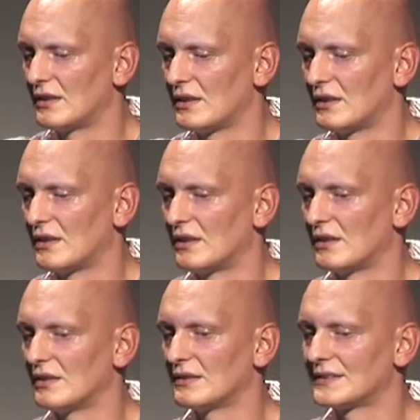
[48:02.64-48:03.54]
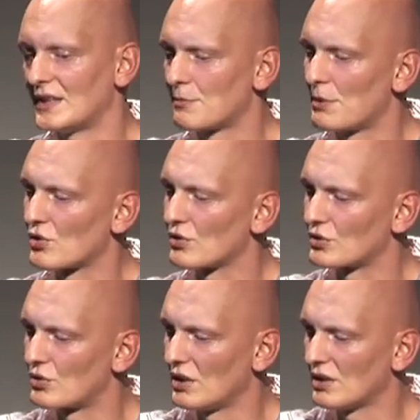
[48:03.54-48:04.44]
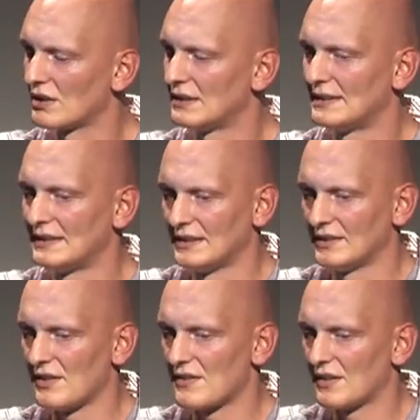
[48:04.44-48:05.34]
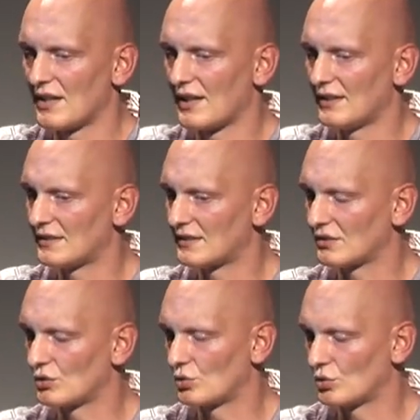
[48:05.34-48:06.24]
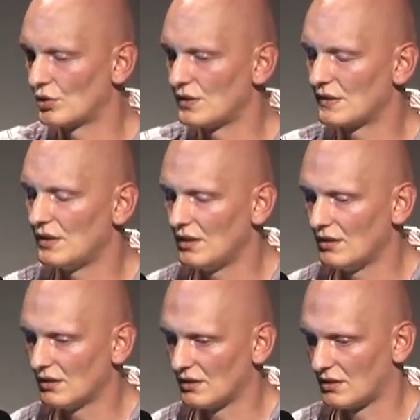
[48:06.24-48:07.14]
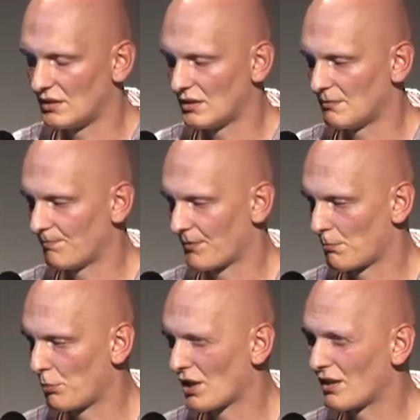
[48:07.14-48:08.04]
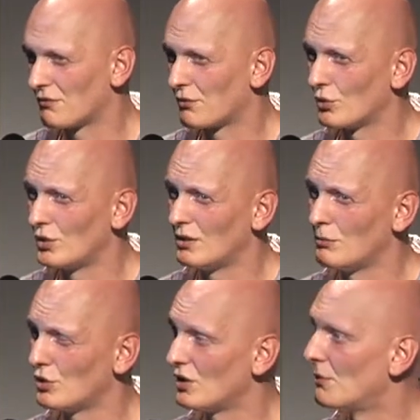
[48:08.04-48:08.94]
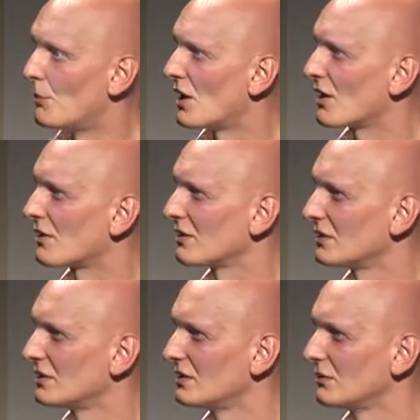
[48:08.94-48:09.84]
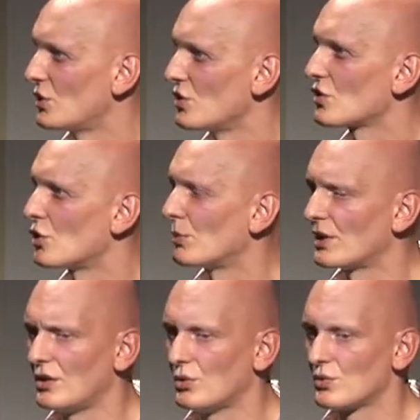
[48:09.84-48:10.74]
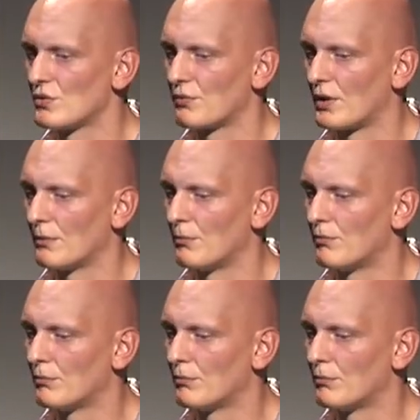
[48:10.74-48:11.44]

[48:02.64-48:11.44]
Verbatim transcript: uh, same special string. There is a nice or, or this is the uh, plugin for the immunity debugger, which is commonly used for,